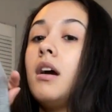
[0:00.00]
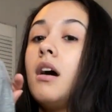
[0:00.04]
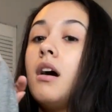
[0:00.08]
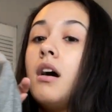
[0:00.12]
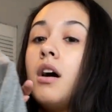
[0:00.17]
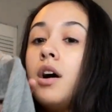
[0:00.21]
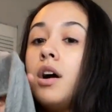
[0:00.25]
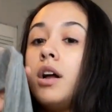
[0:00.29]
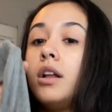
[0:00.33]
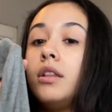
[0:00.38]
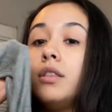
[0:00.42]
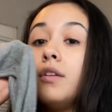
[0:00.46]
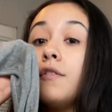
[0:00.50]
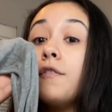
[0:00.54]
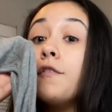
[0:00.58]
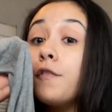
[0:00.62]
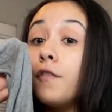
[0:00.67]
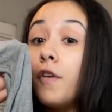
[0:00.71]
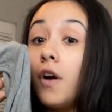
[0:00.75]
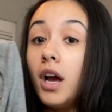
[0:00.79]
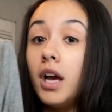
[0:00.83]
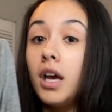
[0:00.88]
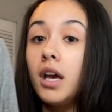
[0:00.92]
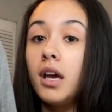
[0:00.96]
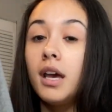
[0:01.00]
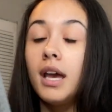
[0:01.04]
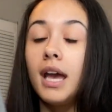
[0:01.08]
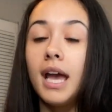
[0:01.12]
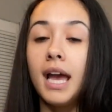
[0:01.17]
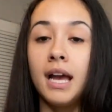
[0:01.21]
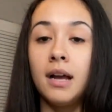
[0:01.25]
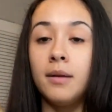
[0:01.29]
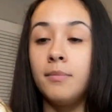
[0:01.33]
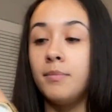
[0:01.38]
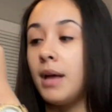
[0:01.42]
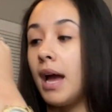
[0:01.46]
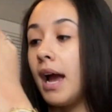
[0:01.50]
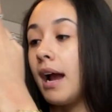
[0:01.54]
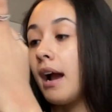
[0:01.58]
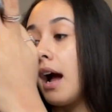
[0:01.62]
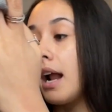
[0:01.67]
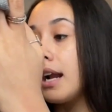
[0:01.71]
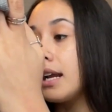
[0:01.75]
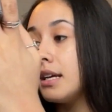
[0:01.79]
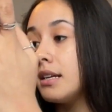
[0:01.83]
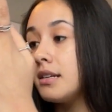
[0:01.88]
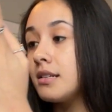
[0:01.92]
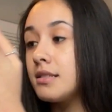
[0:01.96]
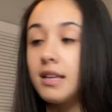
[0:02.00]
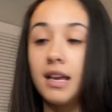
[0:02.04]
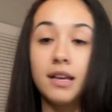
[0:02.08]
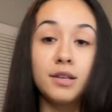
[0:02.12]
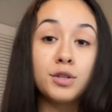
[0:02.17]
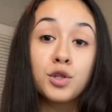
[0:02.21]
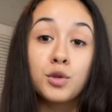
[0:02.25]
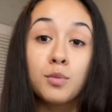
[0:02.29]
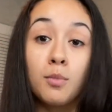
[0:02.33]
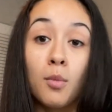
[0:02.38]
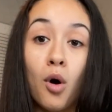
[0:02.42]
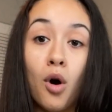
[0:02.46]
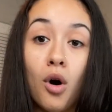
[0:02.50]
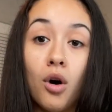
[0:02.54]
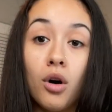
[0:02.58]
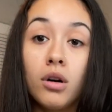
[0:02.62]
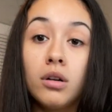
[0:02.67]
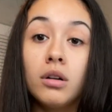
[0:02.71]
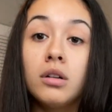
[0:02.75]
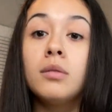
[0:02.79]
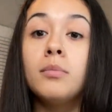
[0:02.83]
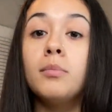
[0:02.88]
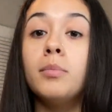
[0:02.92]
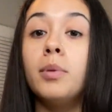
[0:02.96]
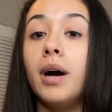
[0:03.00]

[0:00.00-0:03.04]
on the front, and I got it in a size small,